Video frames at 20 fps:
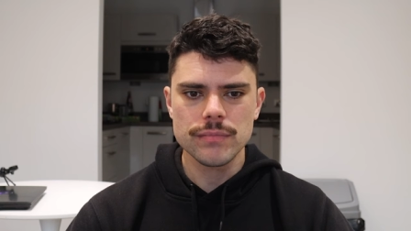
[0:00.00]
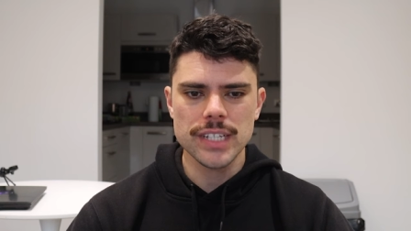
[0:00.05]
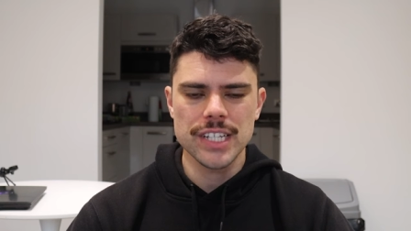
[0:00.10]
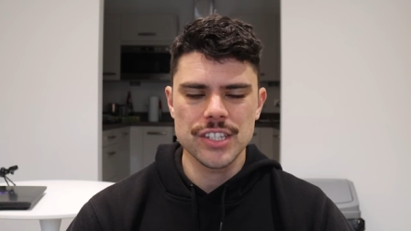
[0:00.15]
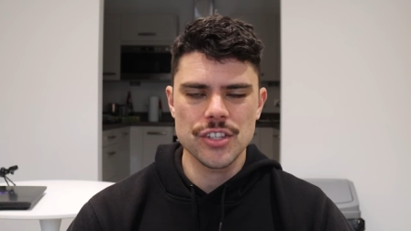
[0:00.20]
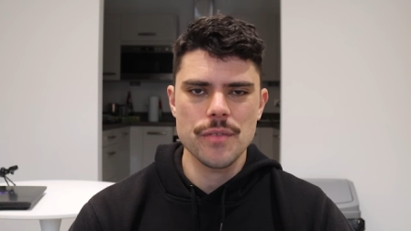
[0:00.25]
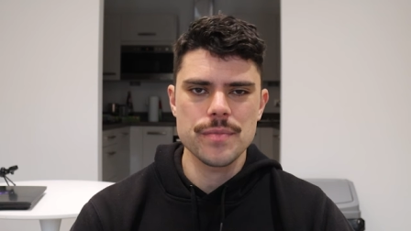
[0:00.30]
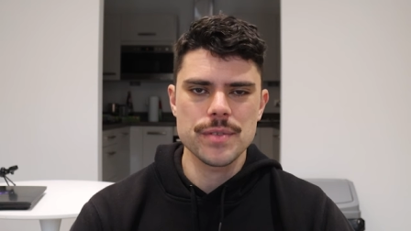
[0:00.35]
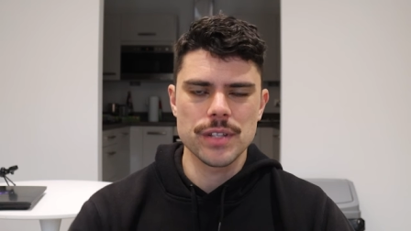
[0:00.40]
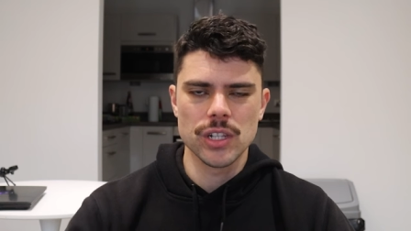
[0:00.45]

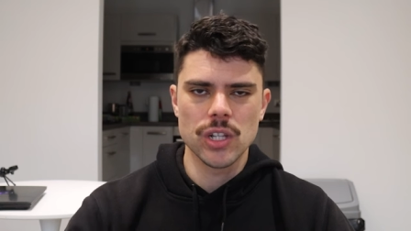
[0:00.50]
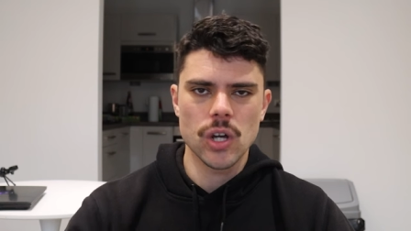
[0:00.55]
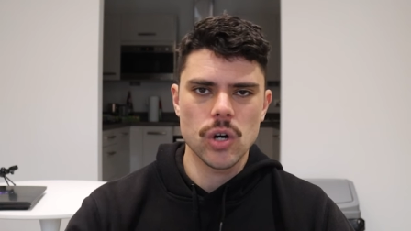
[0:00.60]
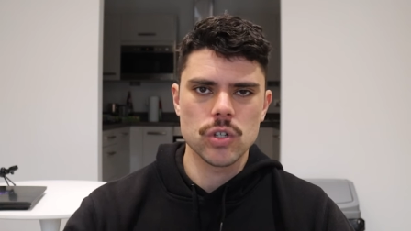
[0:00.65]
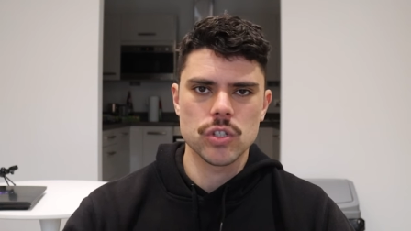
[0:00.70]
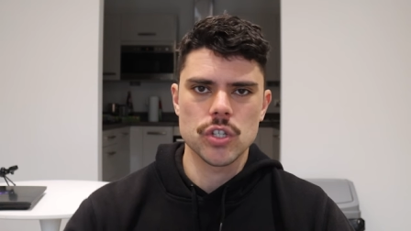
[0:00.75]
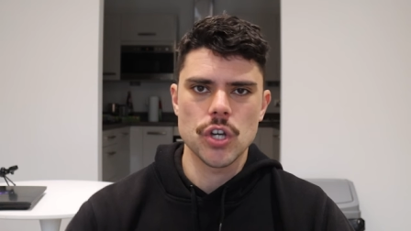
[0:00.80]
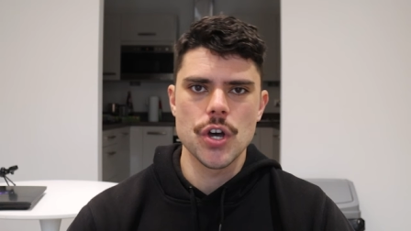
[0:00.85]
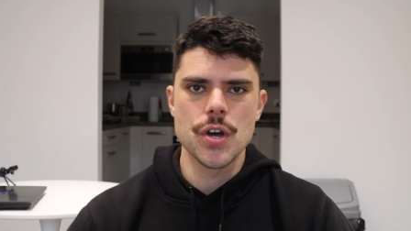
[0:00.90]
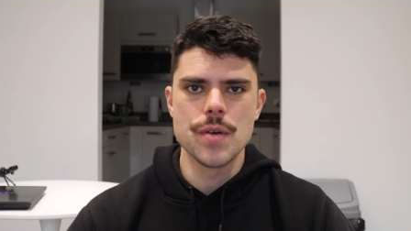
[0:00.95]
in terms of
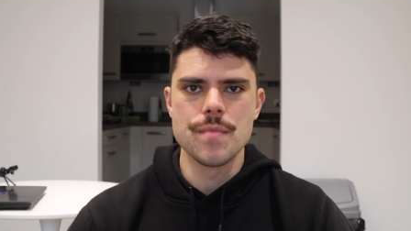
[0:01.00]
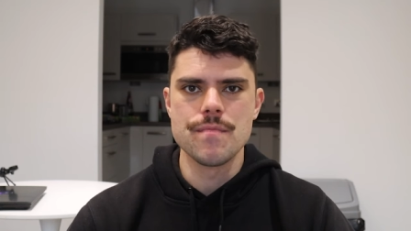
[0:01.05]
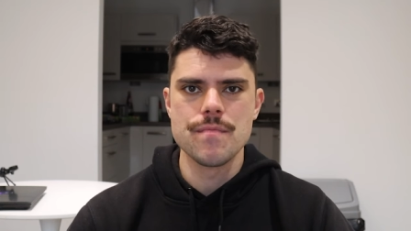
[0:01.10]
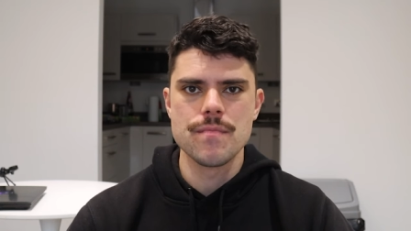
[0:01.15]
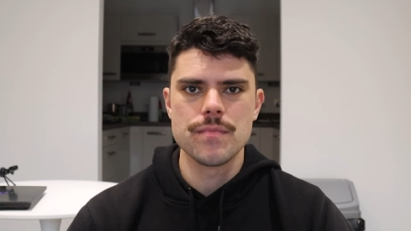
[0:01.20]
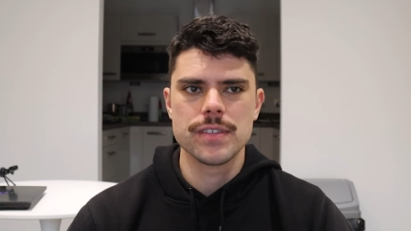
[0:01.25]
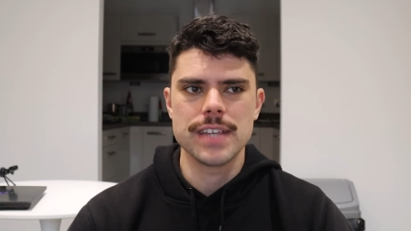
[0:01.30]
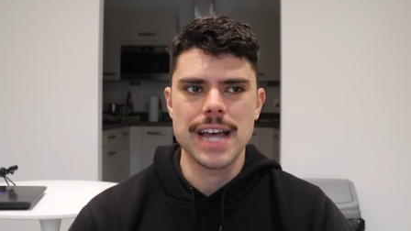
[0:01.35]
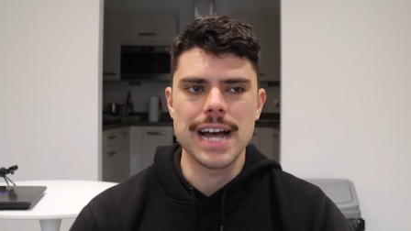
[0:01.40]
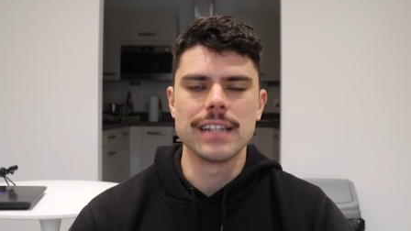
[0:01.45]
long
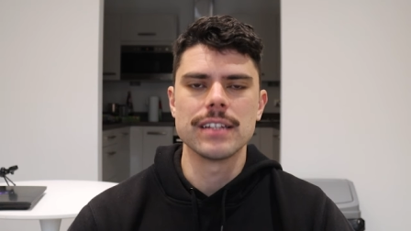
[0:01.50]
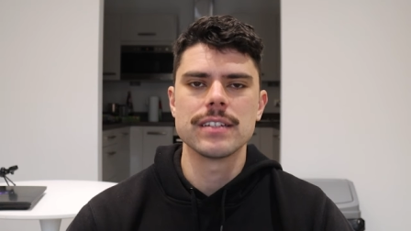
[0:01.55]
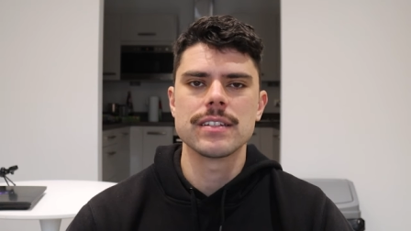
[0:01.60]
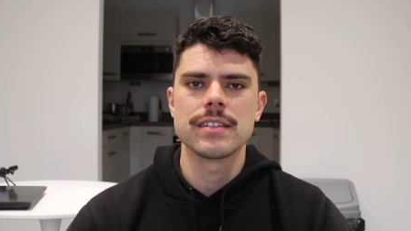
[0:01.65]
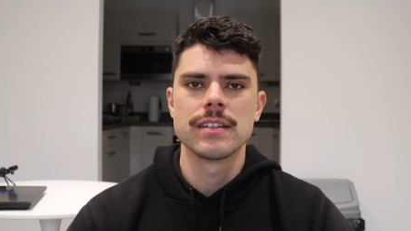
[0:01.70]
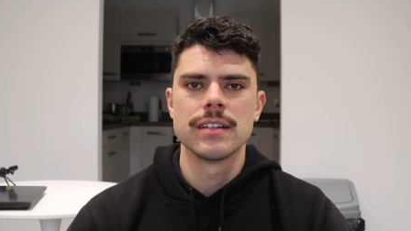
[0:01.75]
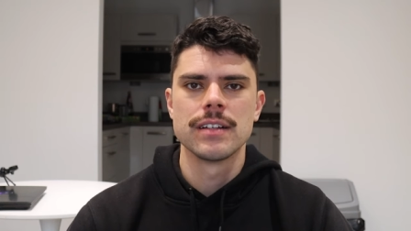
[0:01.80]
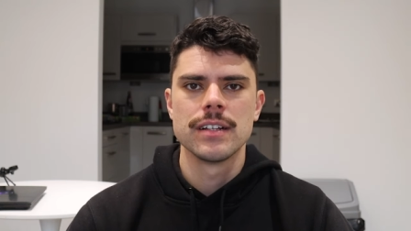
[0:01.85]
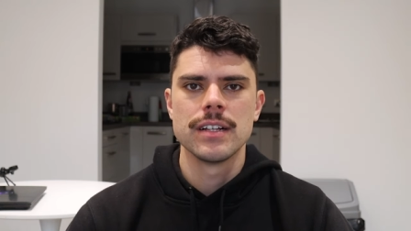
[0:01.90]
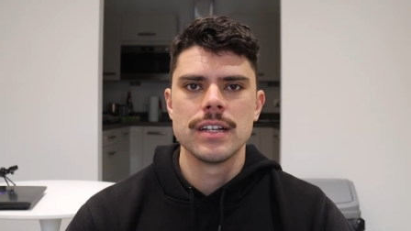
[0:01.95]
term
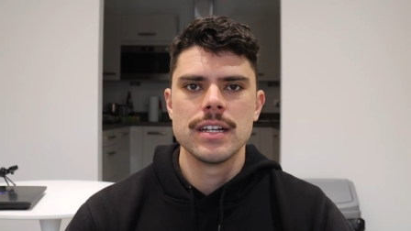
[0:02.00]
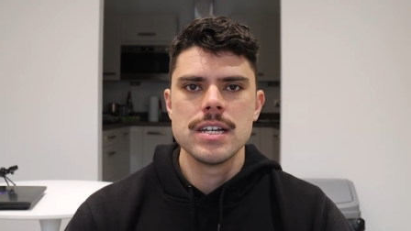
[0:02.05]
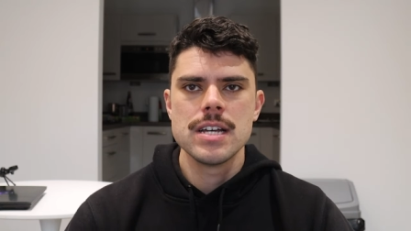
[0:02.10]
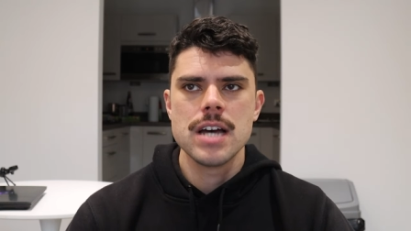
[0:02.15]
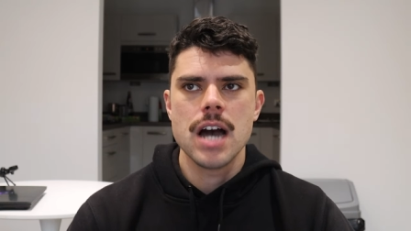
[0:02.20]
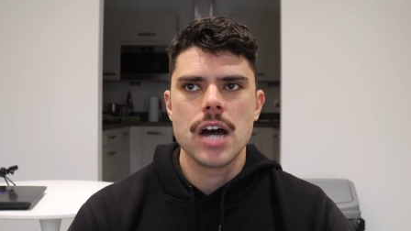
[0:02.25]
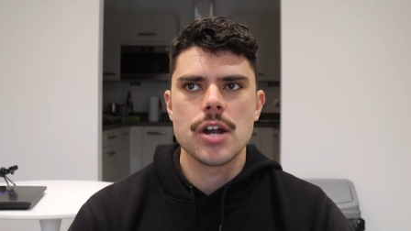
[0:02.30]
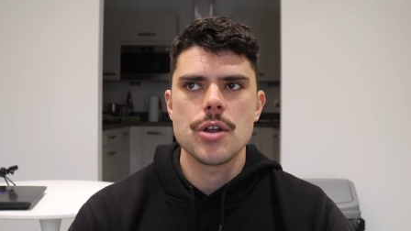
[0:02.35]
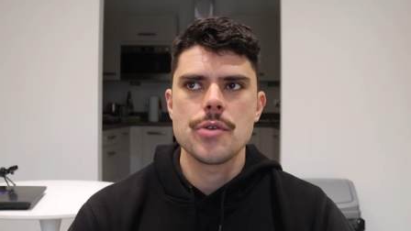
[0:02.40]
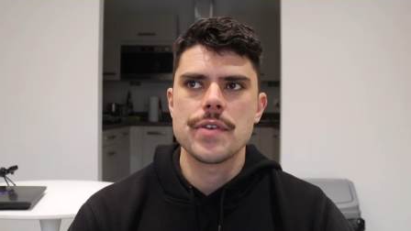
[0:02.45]
talent,
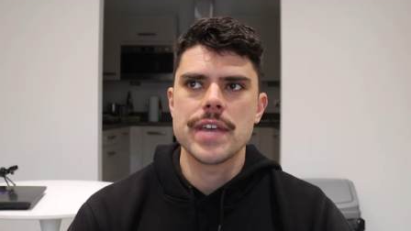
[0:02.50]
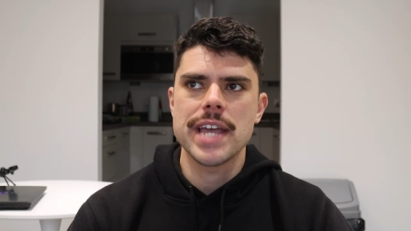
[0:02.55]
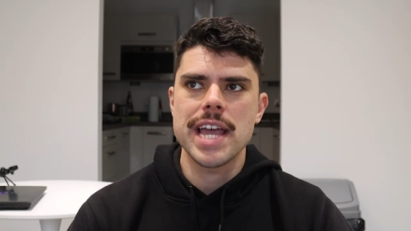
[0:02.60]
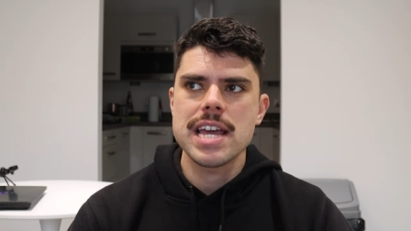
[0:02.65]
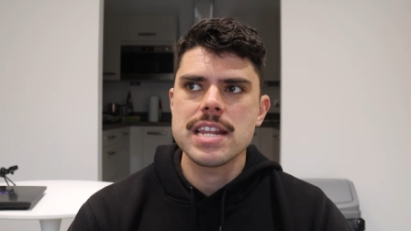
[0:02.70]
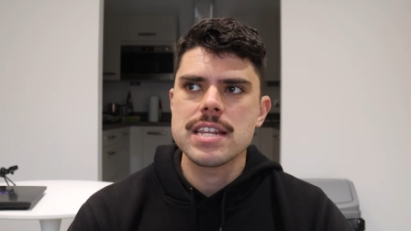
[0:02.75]
I don't think